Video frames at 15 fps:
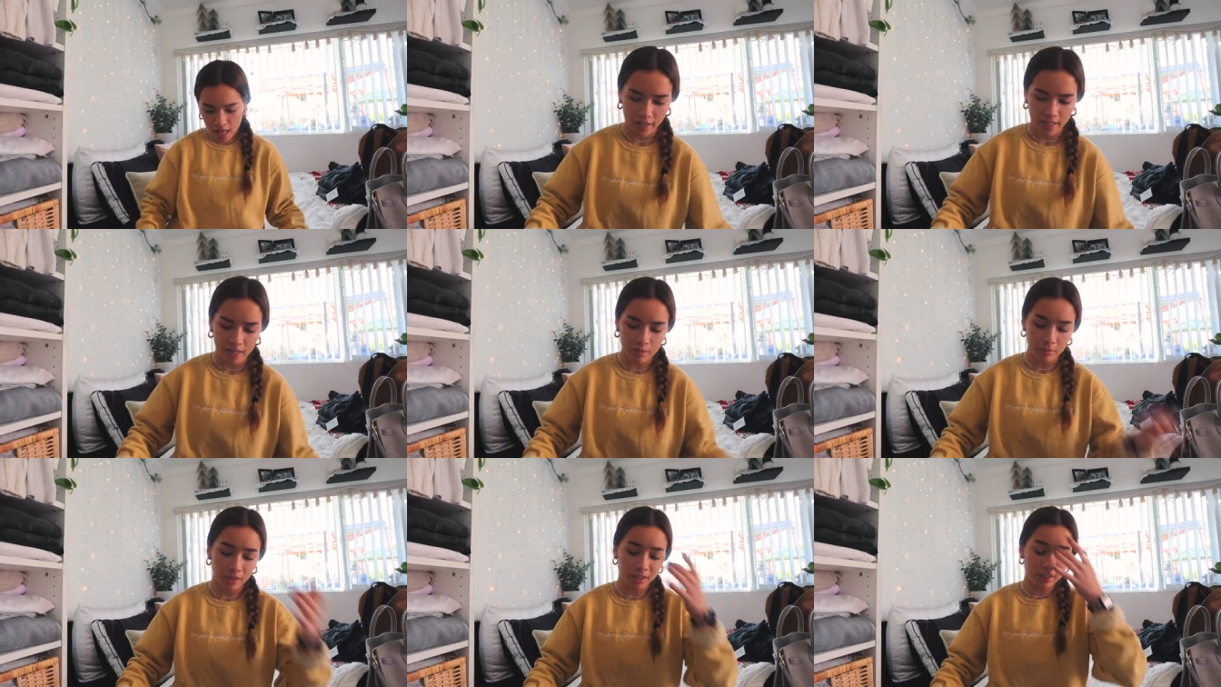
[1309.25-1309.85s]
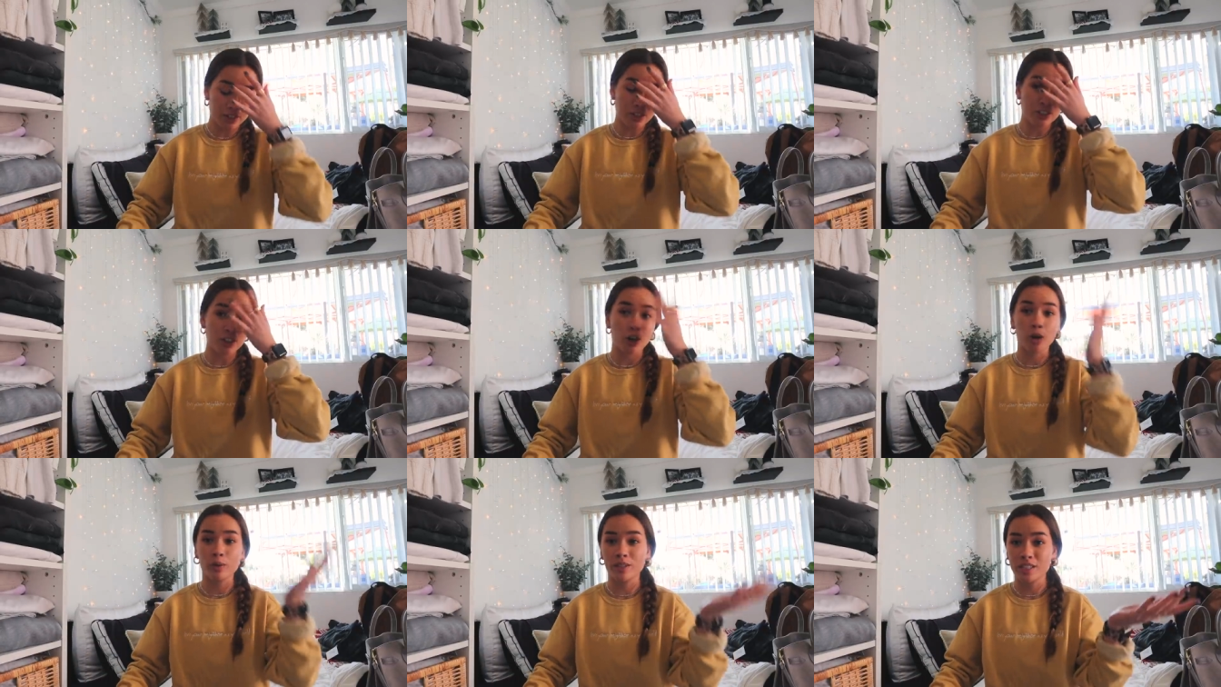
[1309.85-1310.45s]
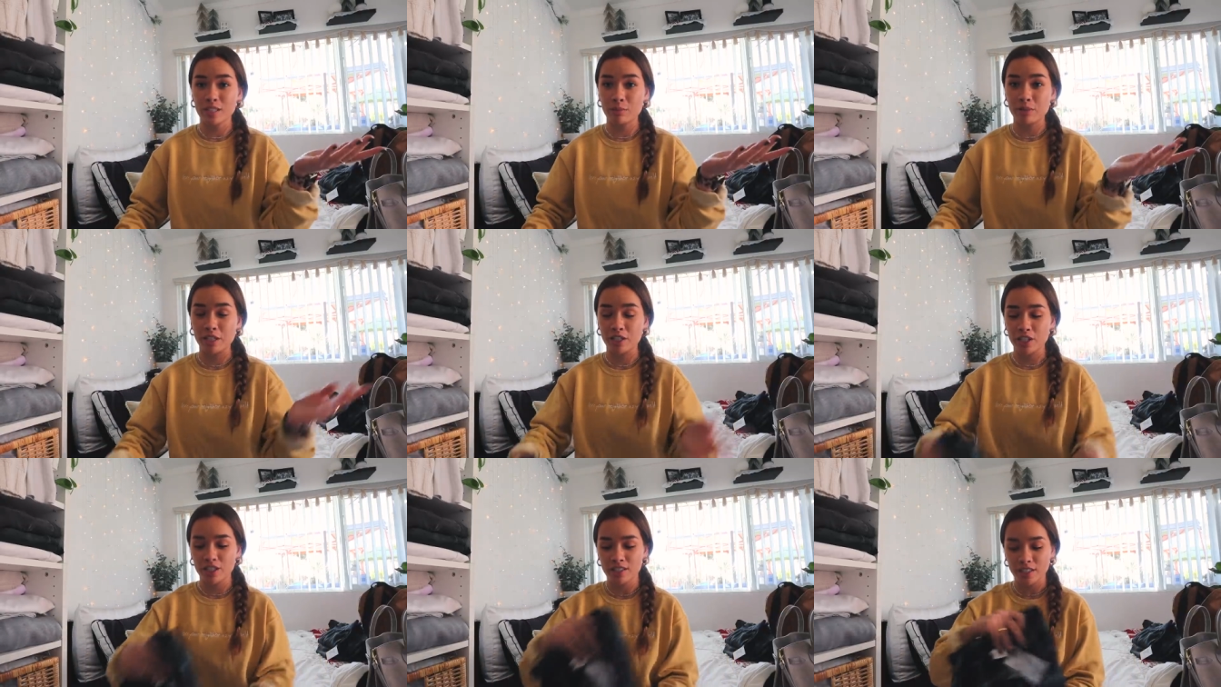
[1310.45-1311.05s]
I'm like so into
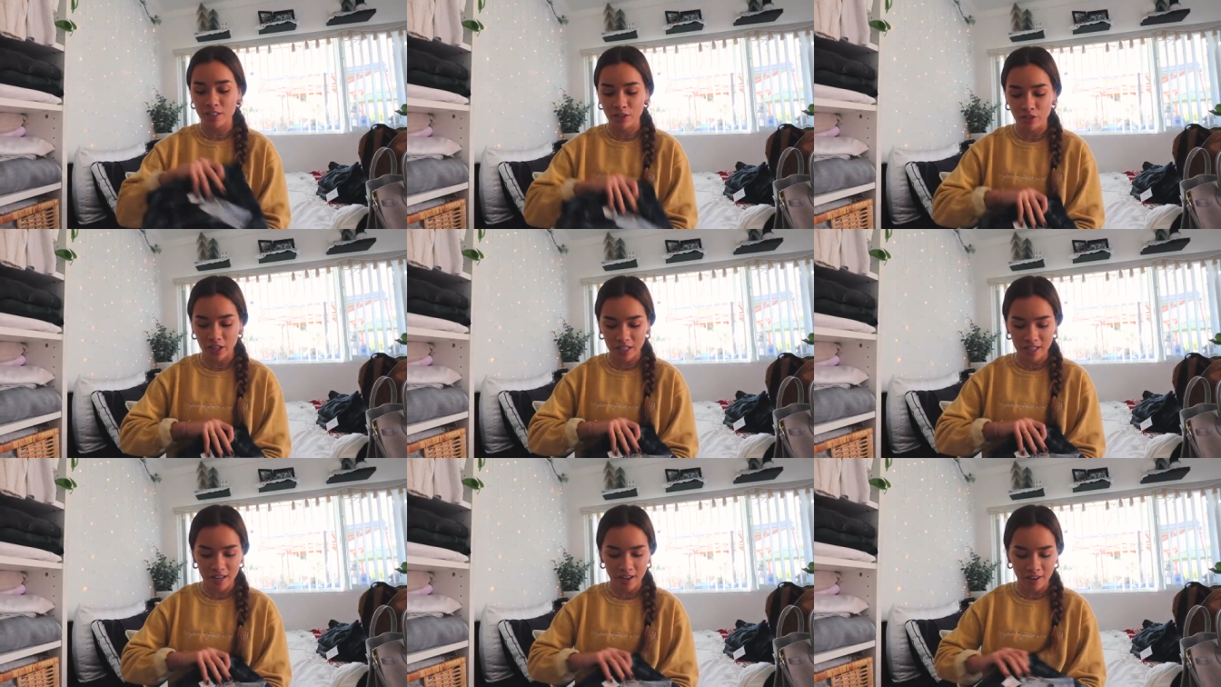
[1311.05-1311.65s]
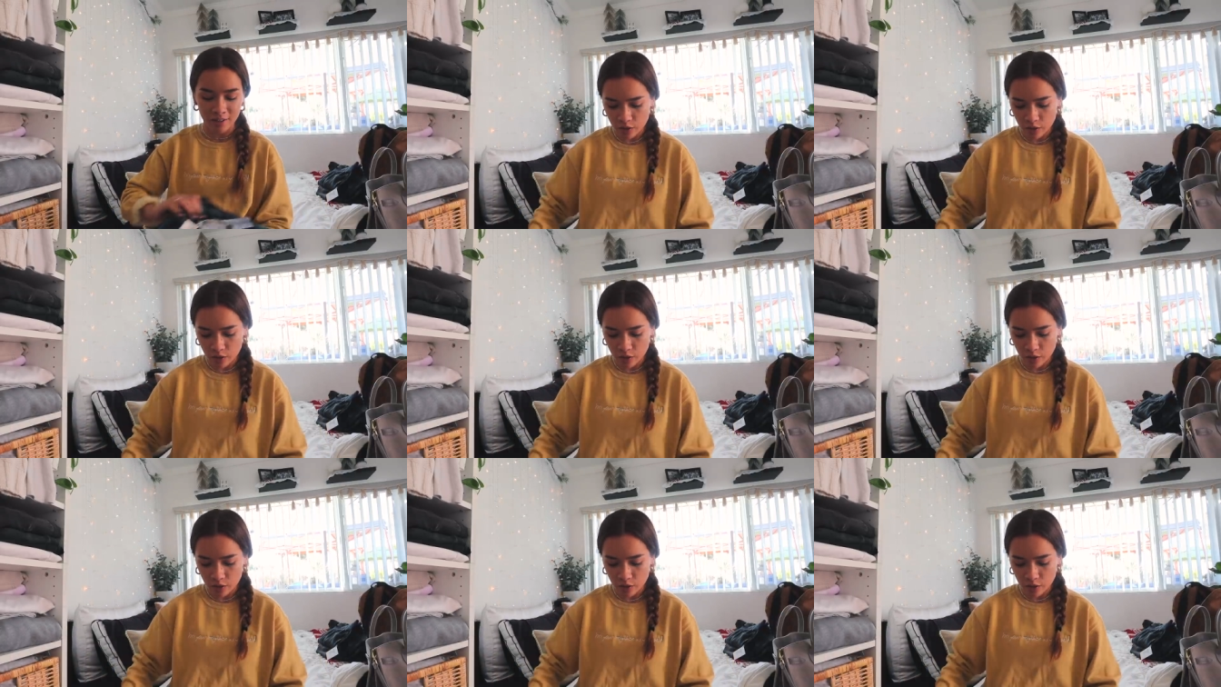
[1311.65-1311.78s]
PJ sets right now.